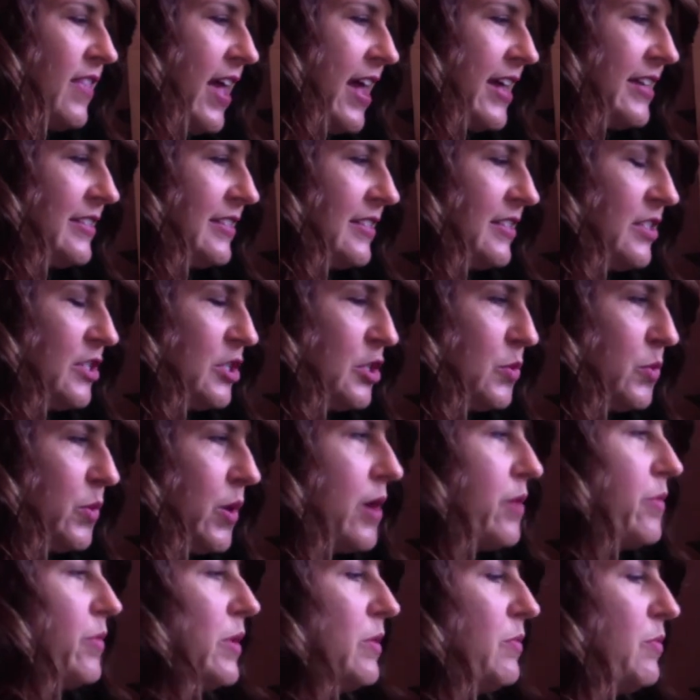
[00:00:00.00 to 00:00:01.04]
that's just
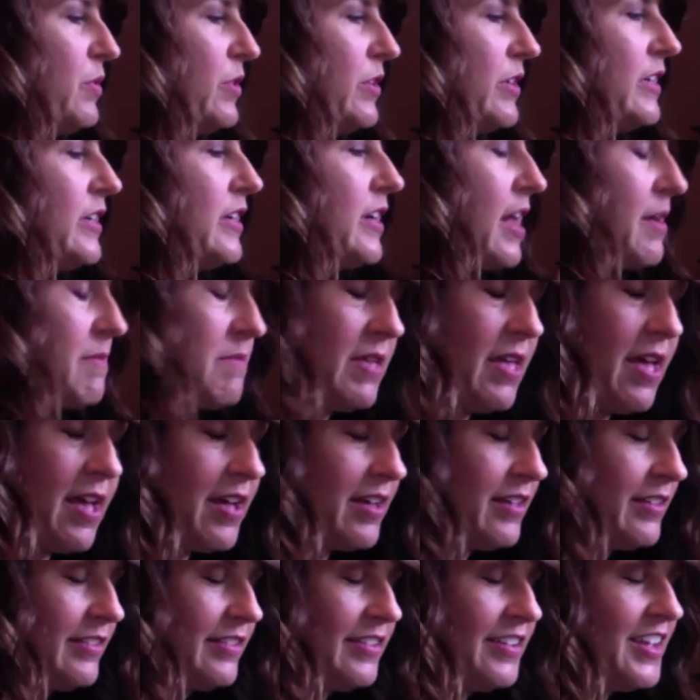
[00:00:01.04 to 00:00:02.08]
where we put it.
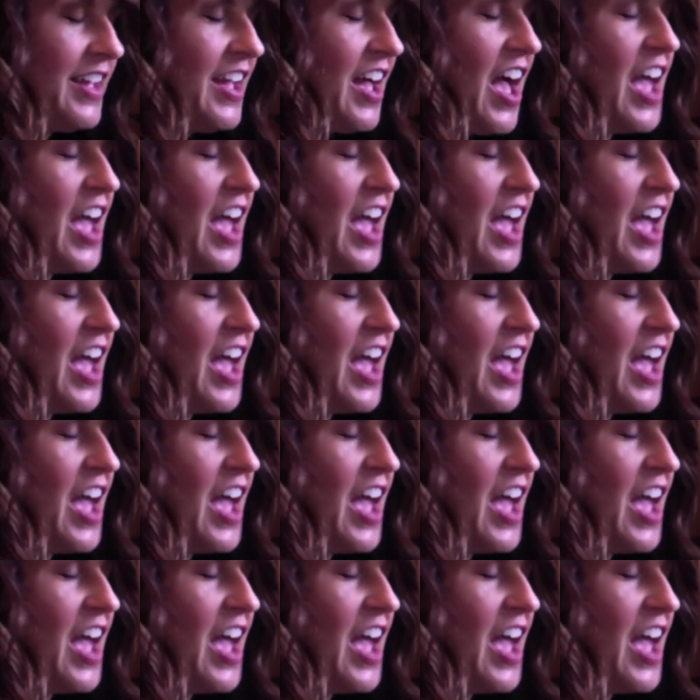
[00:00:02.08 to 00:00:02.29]
I